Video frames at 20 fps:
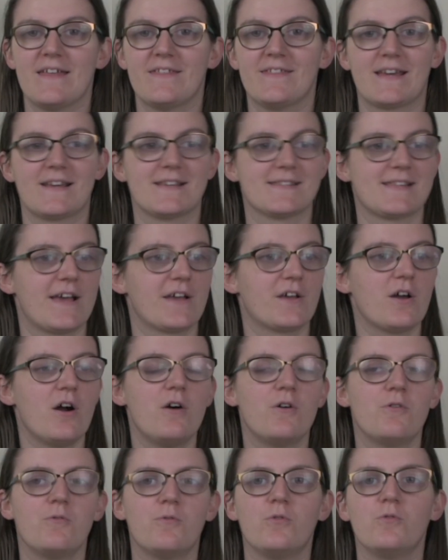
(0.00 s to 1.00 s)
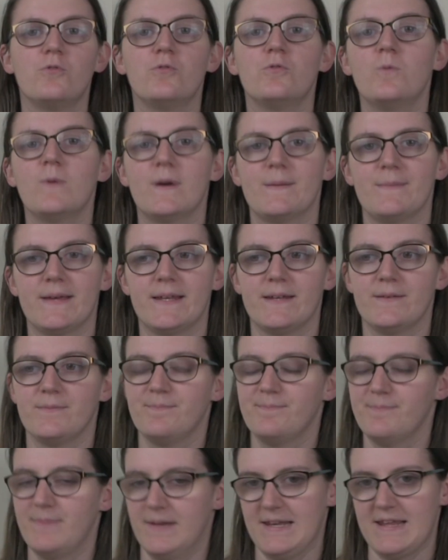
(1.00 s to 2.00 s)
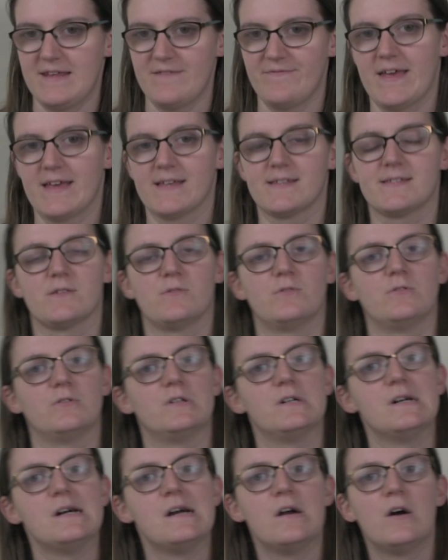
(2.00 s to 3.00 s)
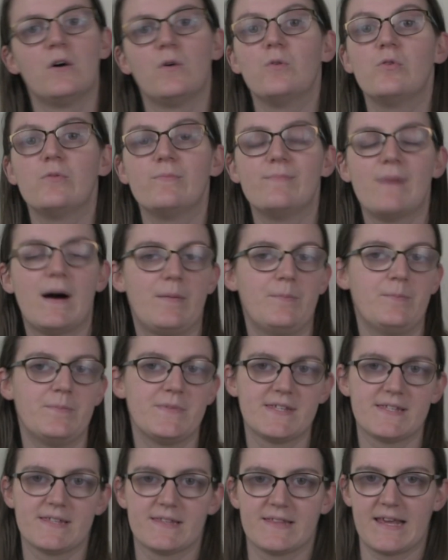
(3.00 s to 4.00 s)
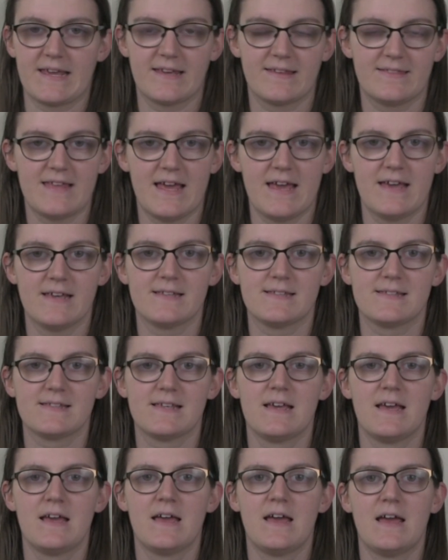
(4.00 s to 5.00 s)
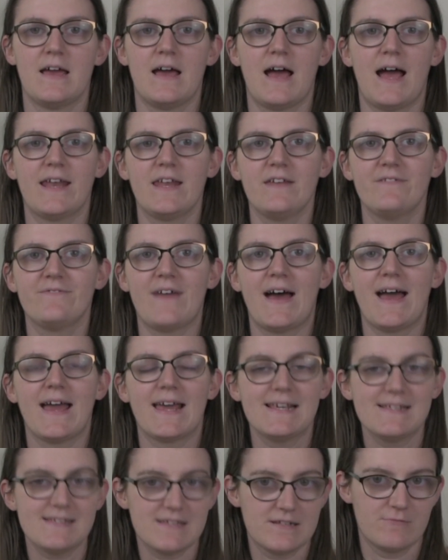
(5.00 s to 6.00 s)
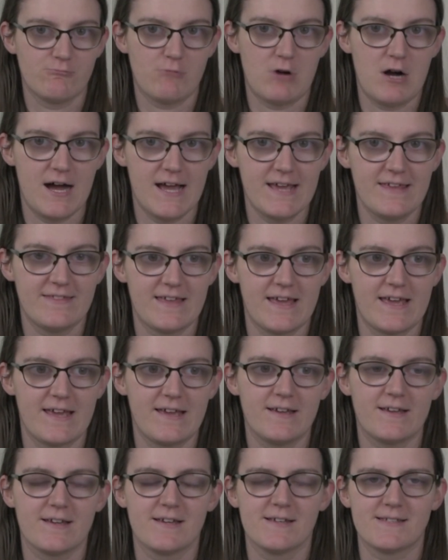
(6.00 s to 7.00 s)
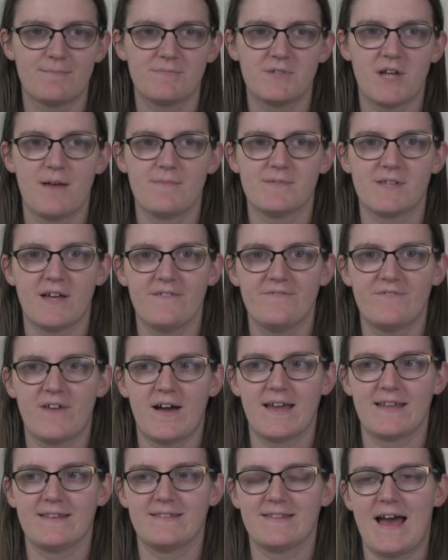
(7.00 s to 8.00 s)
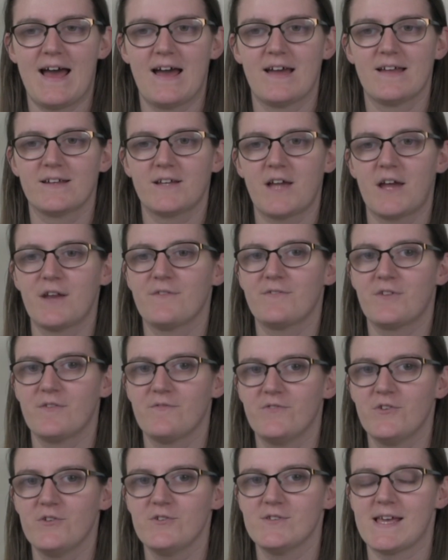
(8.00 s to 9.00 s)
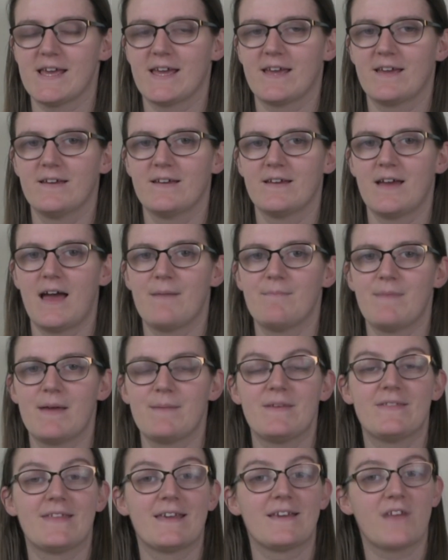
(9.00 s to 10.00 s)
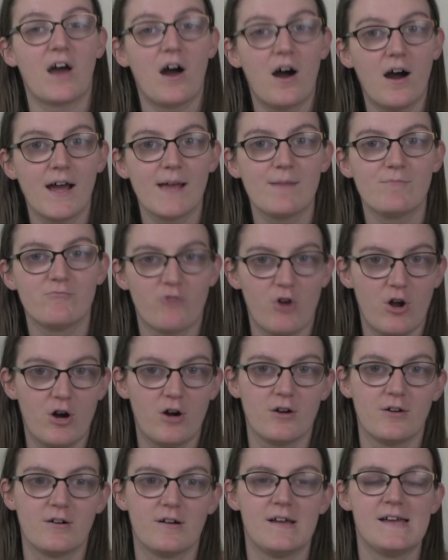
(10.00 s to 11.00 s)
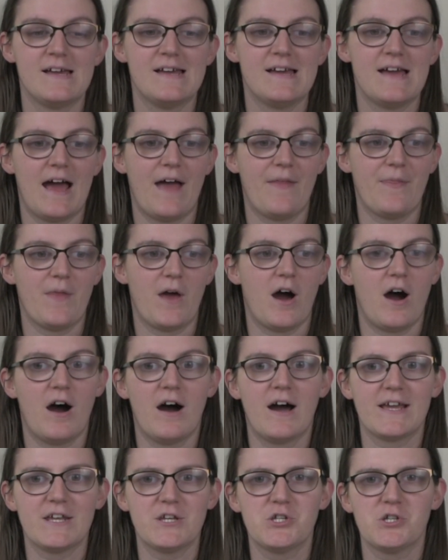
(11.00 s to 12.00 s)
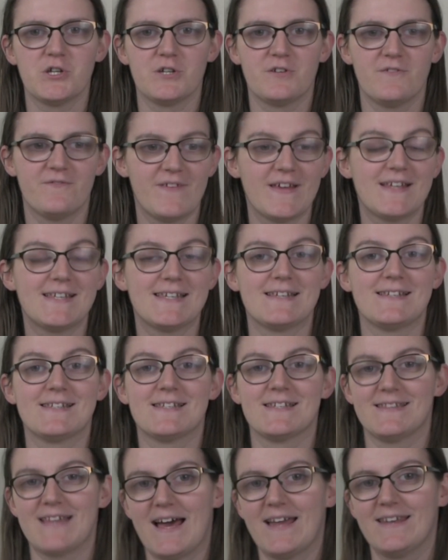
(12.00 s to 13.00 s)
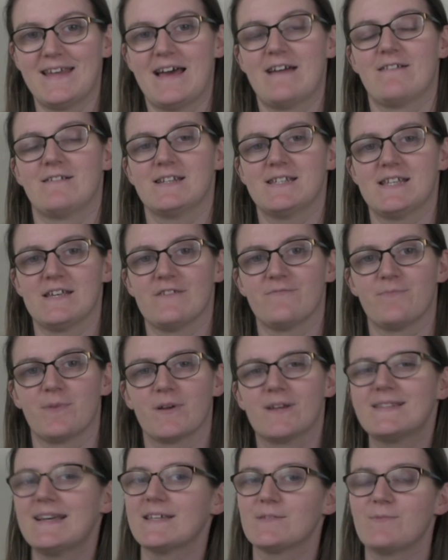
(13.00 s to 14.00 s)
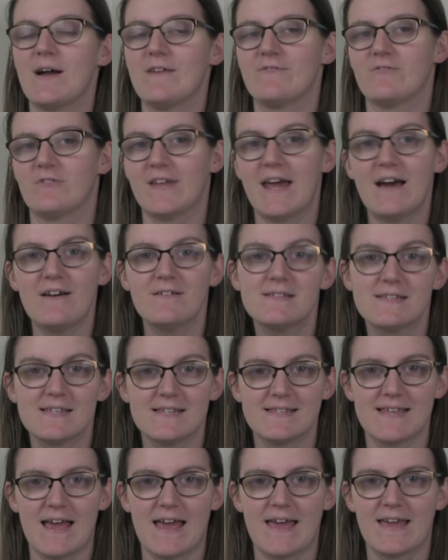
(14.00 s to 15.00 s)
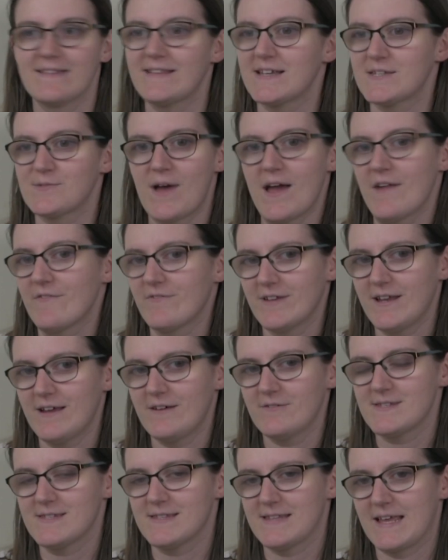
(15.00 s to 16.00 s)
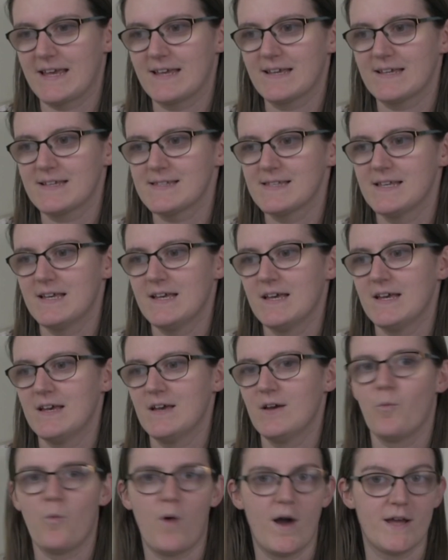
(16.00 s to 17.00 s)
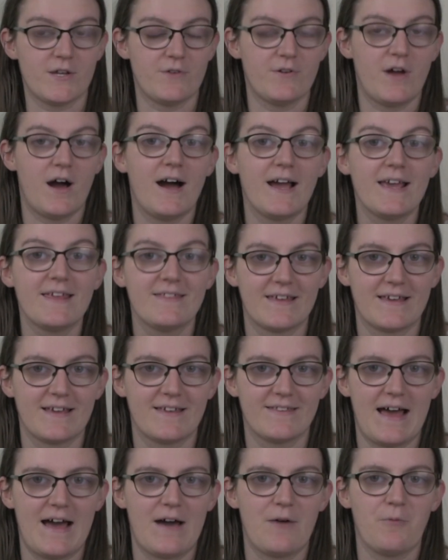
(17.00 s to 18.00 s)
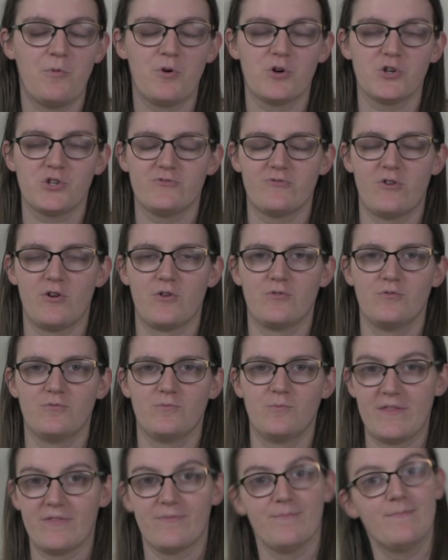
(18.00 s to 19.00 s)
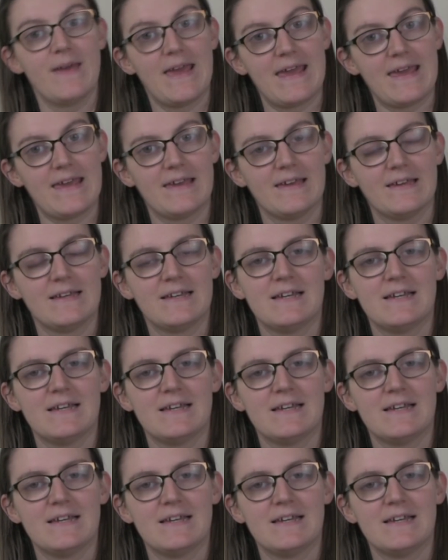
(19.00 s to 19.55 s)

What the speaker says: things like, oh, all women believe this, or all mums think this. And if that isn't what I think, sometimes I find that kind of confusing and maybe think that I'm wrong and that I should fit into that narrative because that's what everyone else is saying, that's what everyone else thinks. Why don't I think that? What's wrong with me?